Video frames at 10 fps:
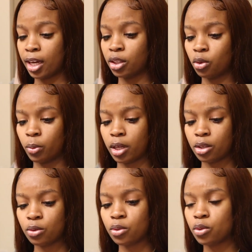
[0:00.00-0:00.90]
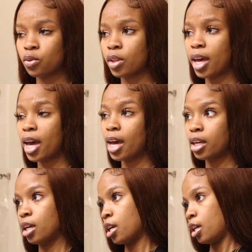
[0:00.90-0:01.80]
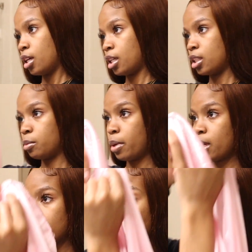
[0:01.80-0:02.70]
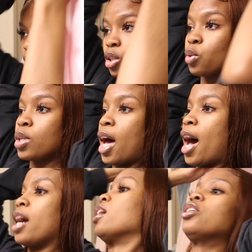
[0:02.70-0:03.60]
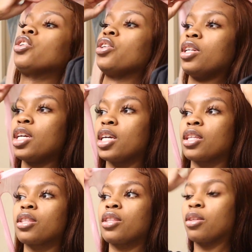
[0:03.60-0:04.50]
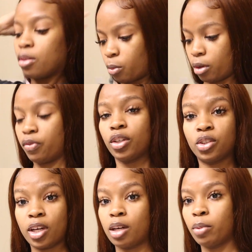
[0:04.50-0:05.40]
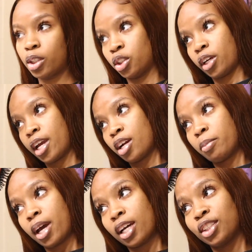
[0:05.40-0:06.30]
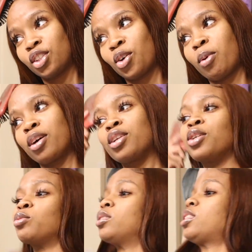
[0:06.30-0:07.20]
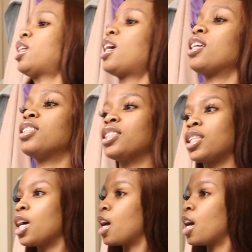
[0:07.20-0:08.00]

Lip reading: And the way you do that is basically you tie underneath. Well, first you gotta brush your hair back because you don't want no dents.